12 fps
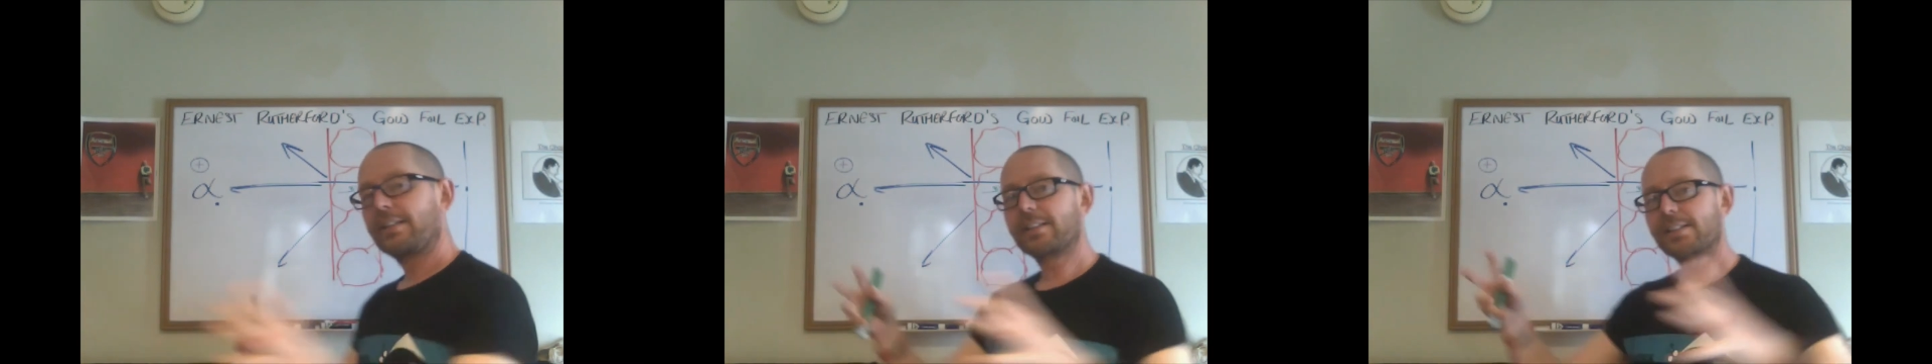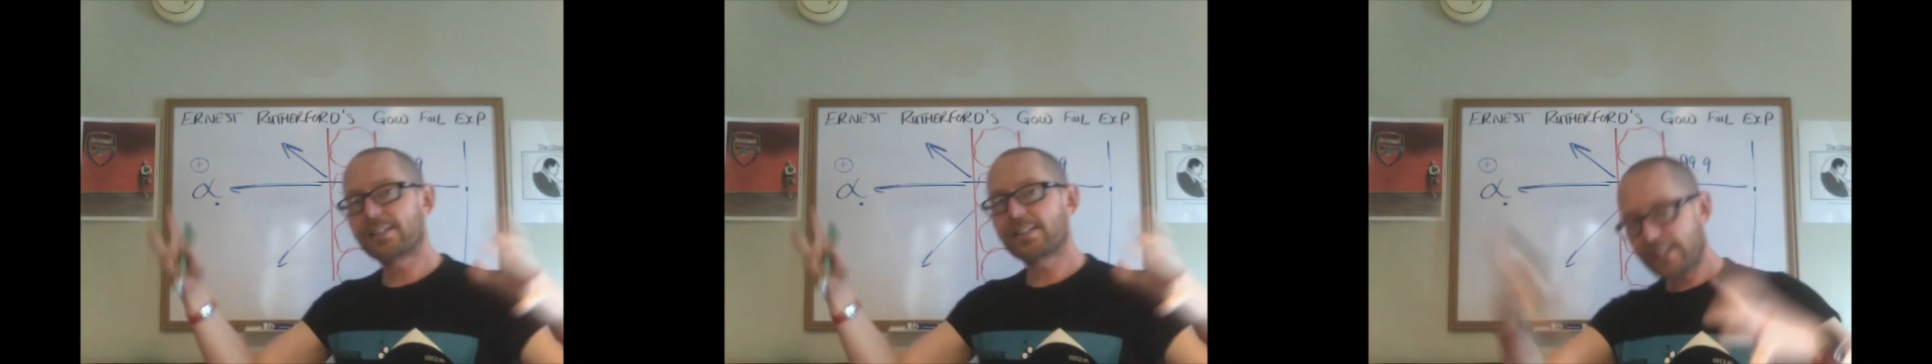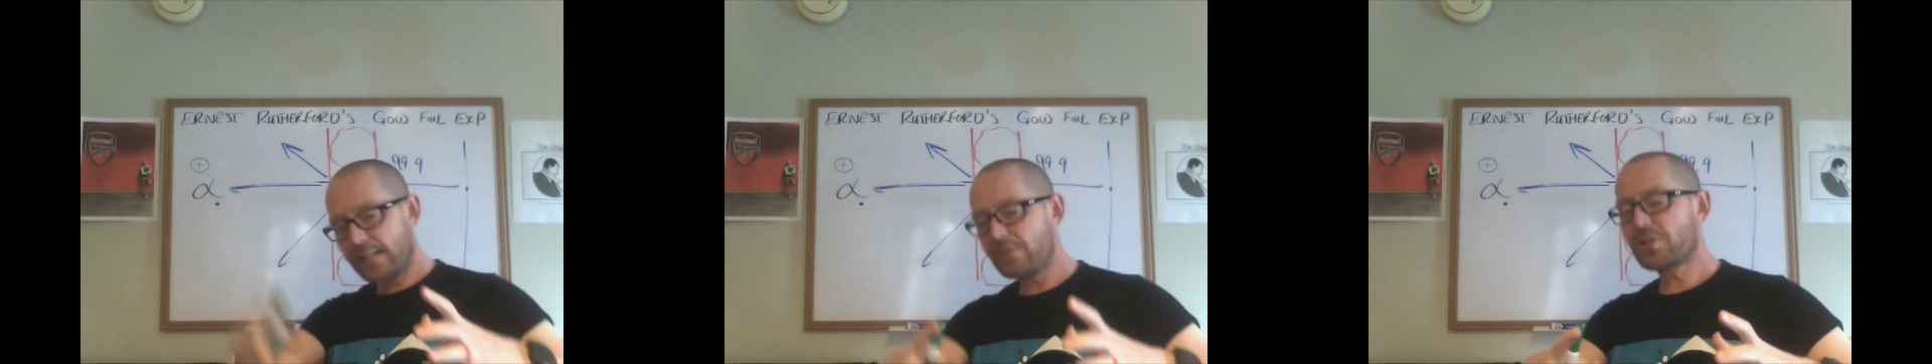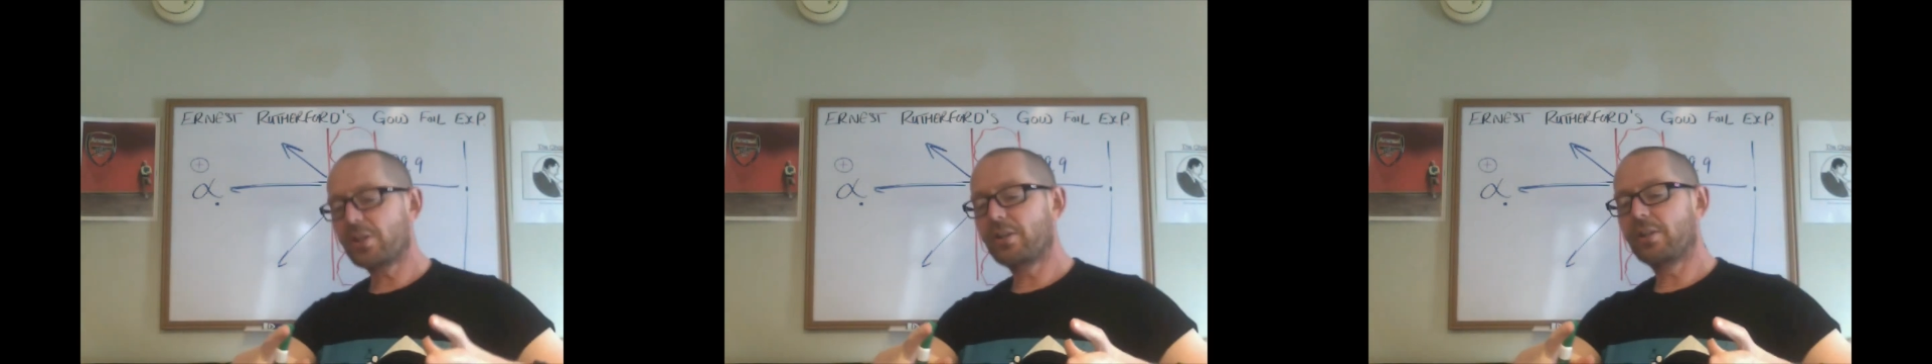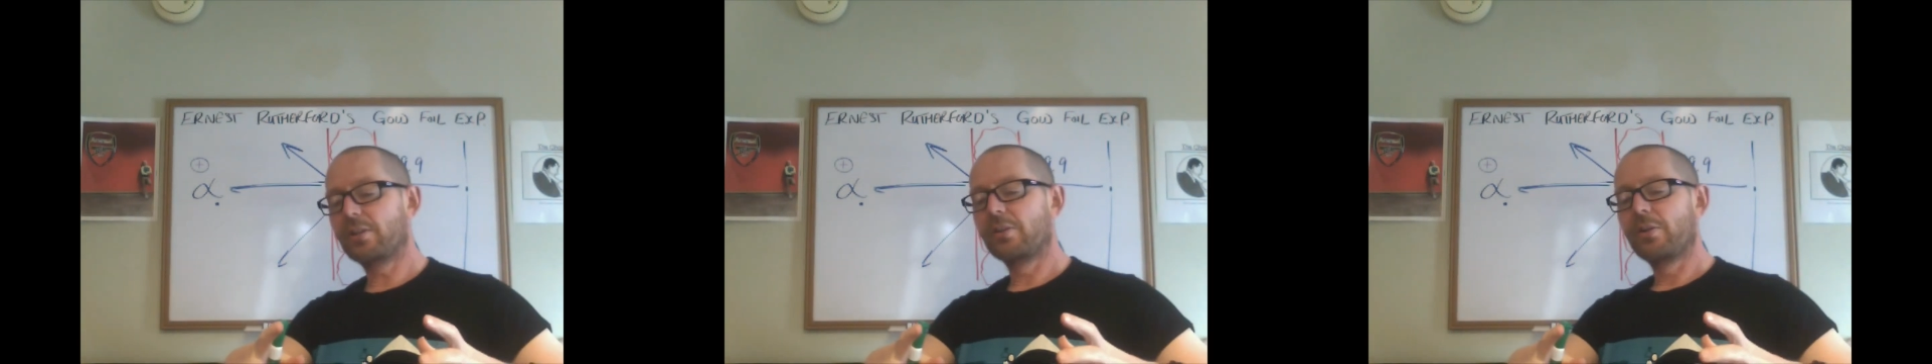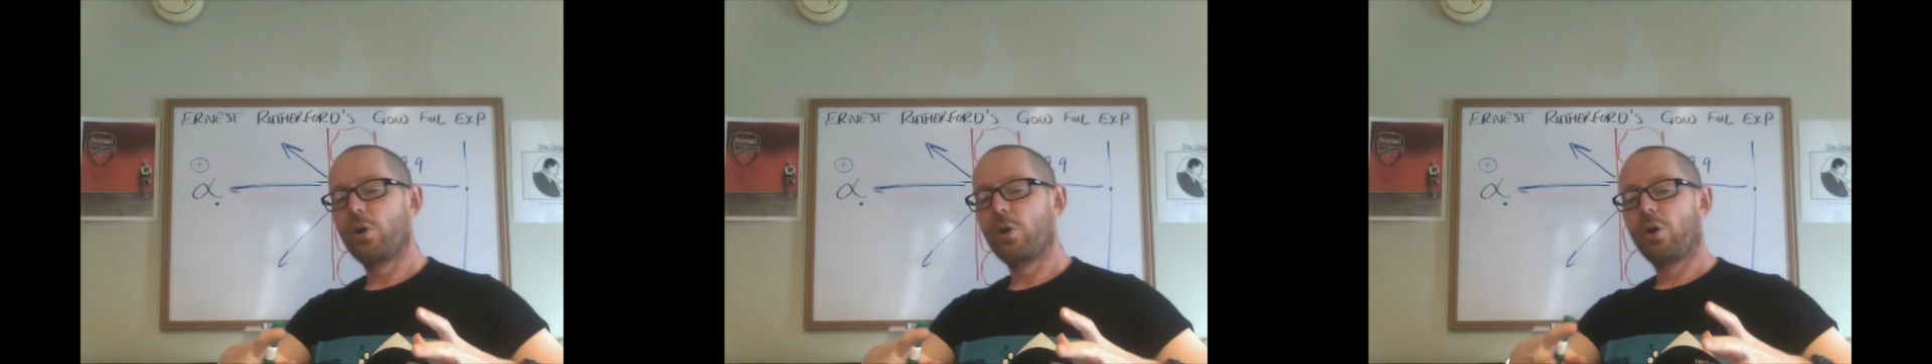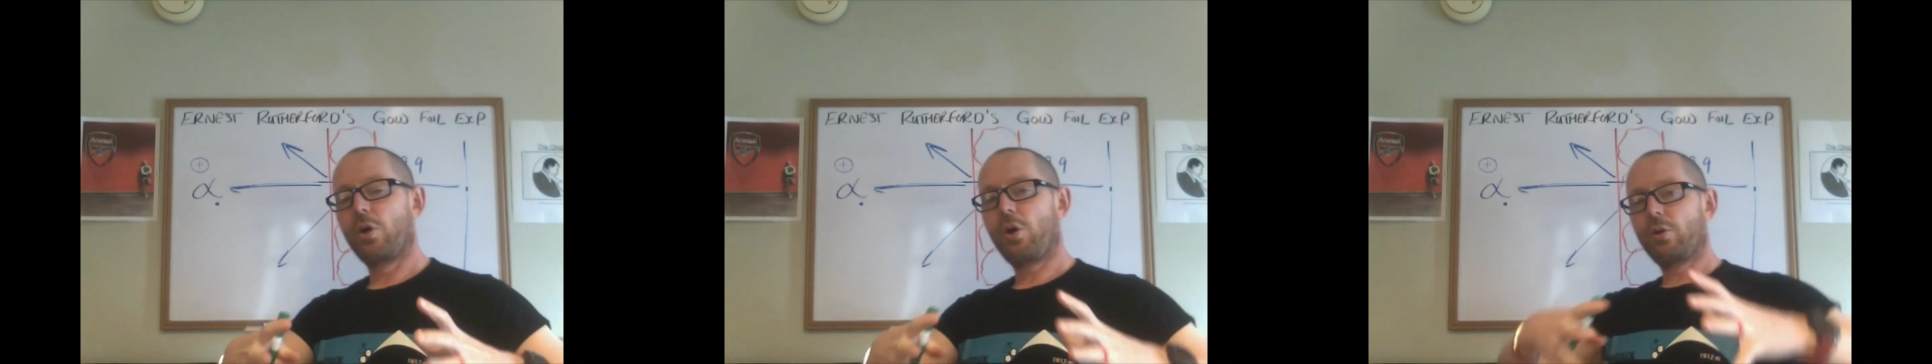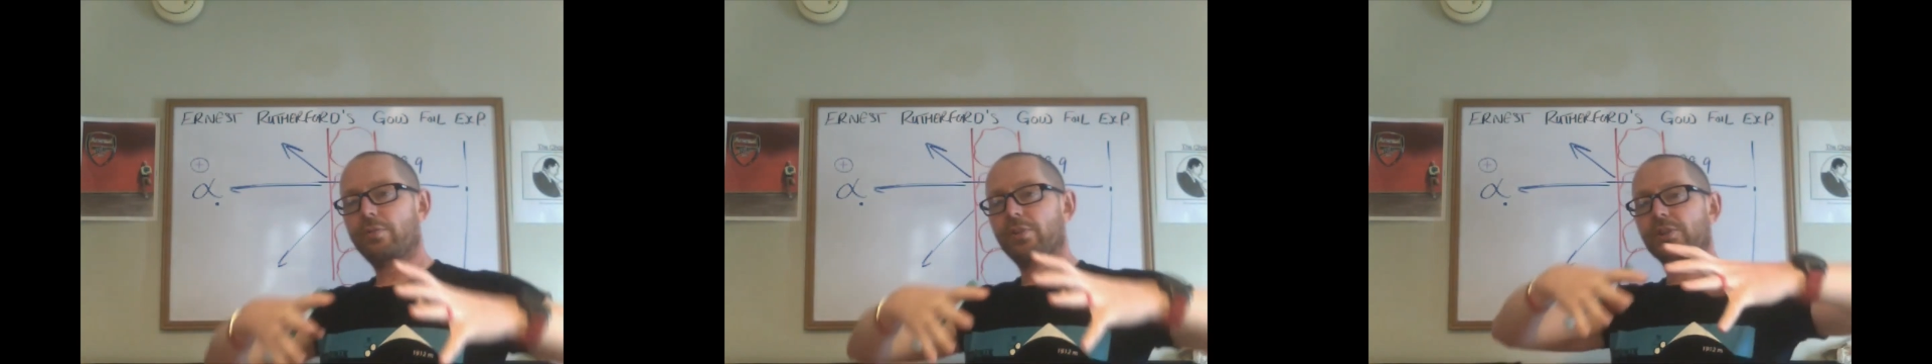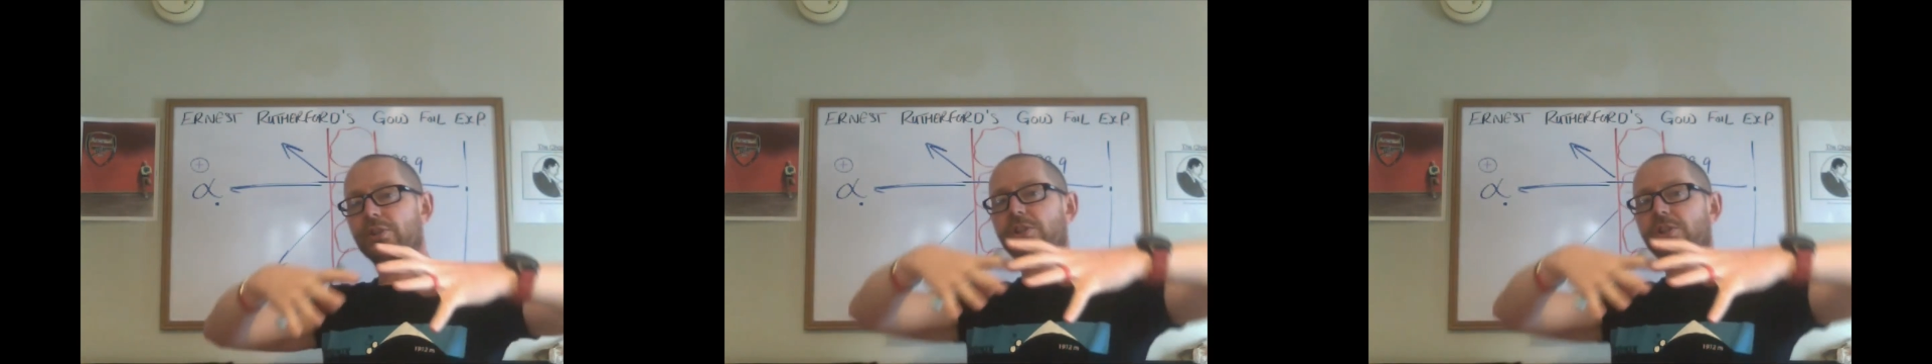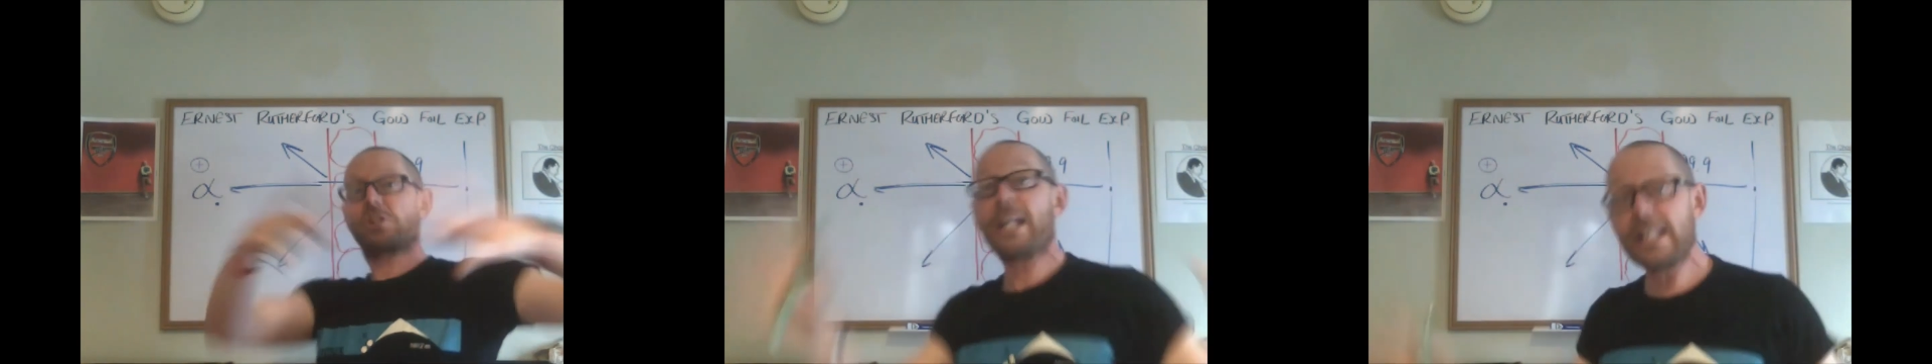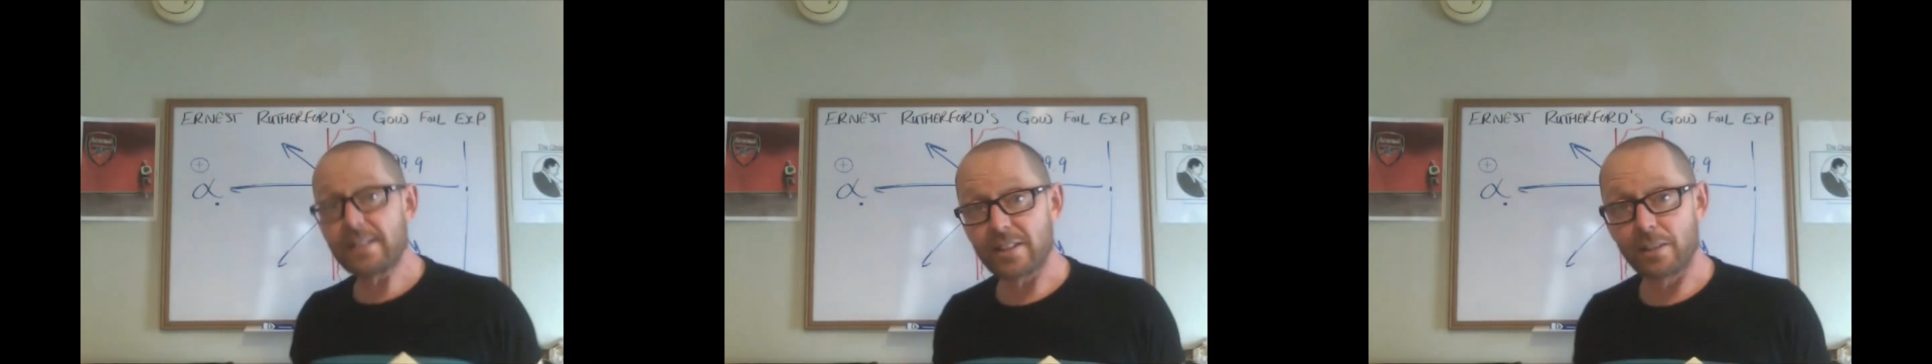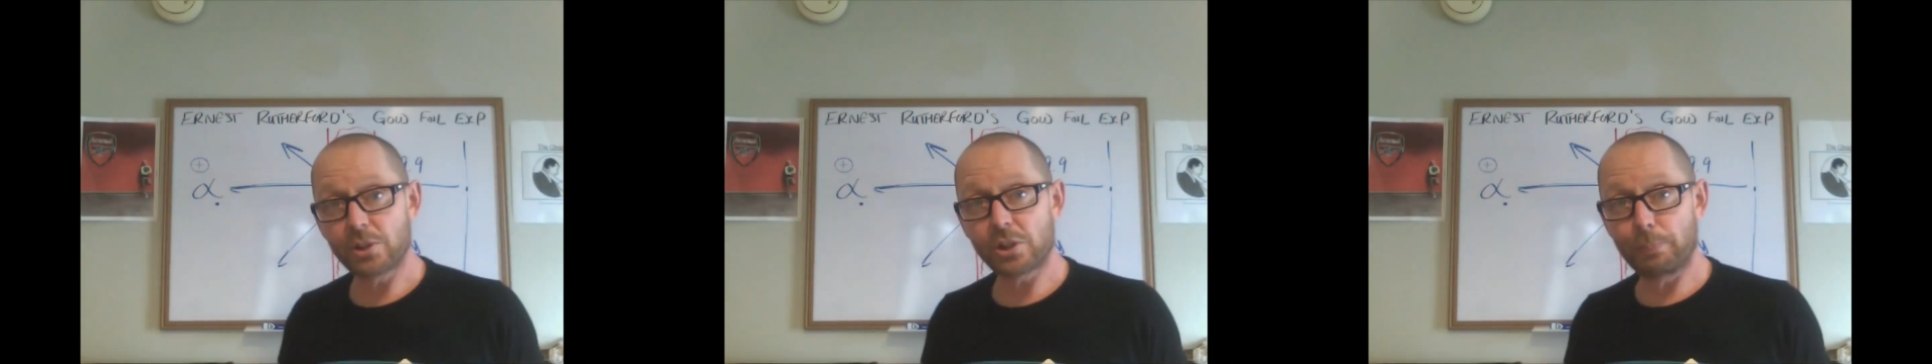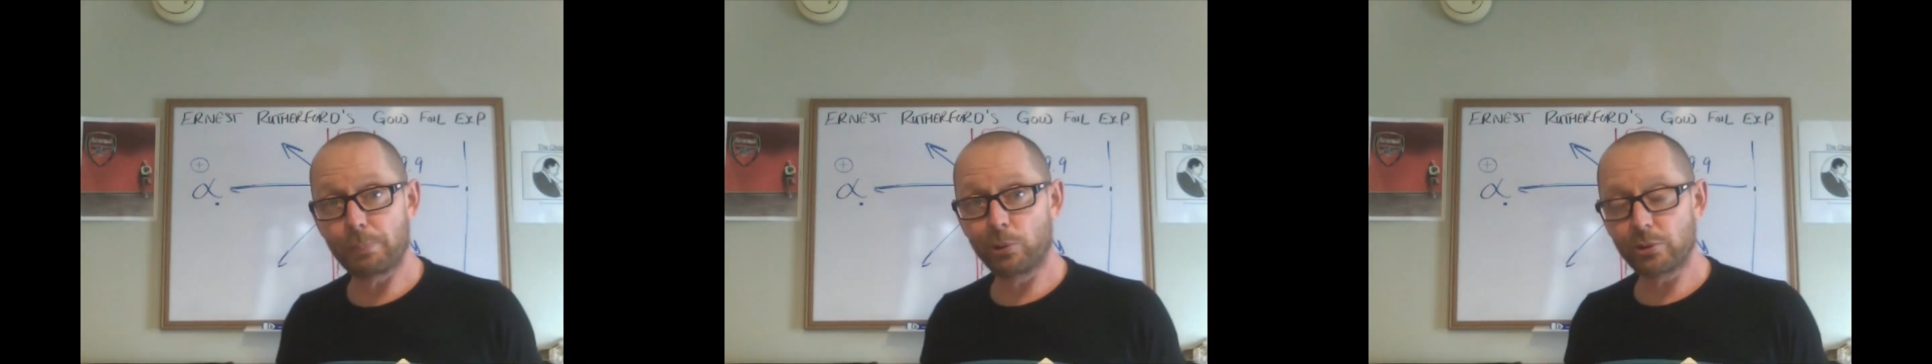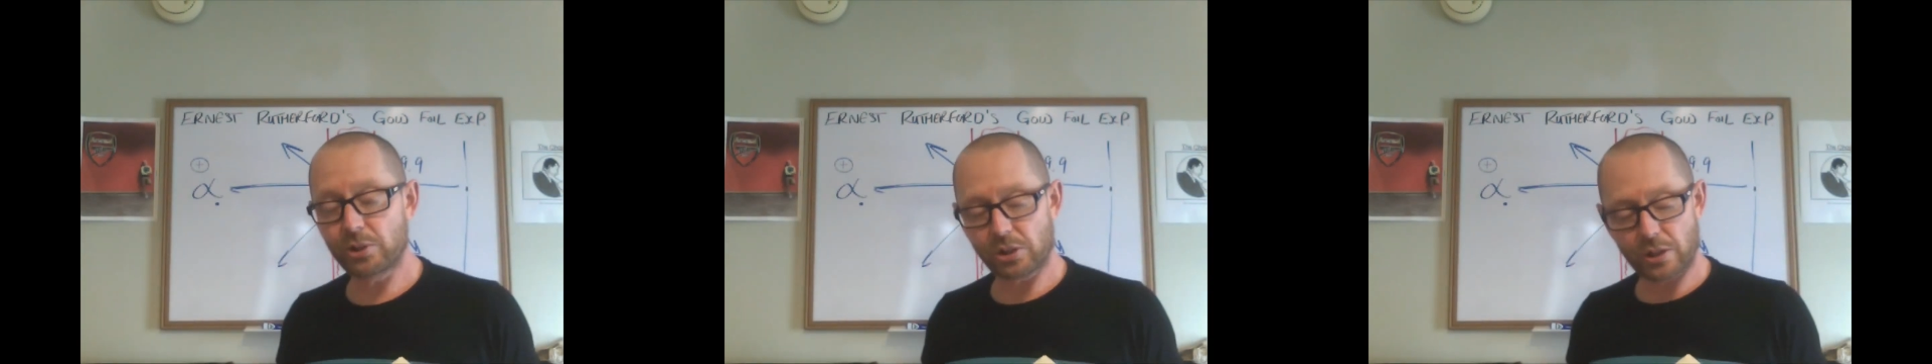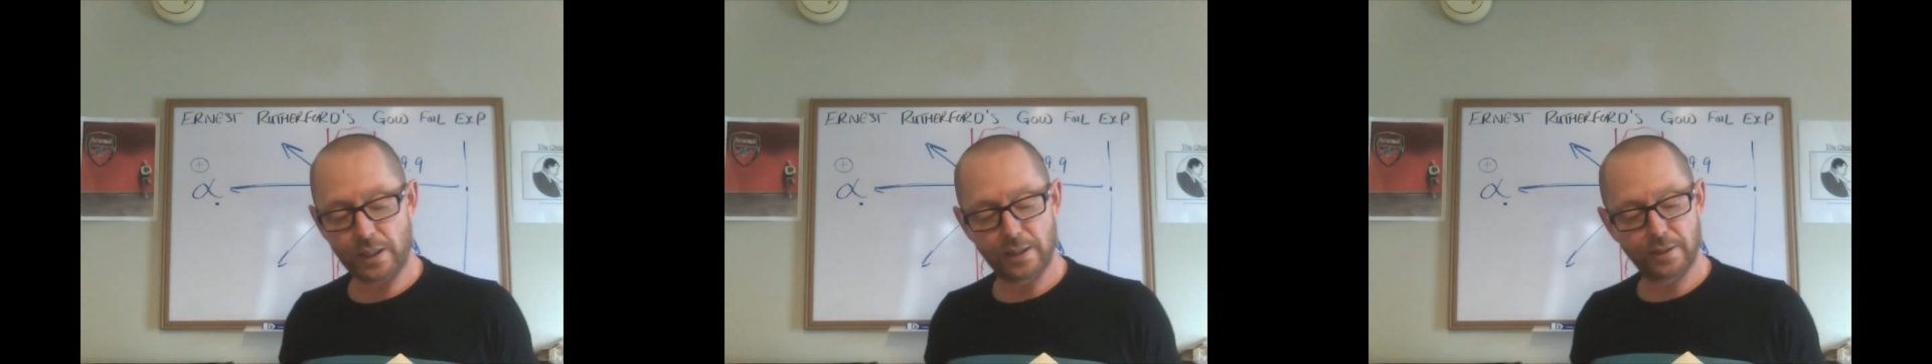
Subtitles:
at the center of a stadium, a sports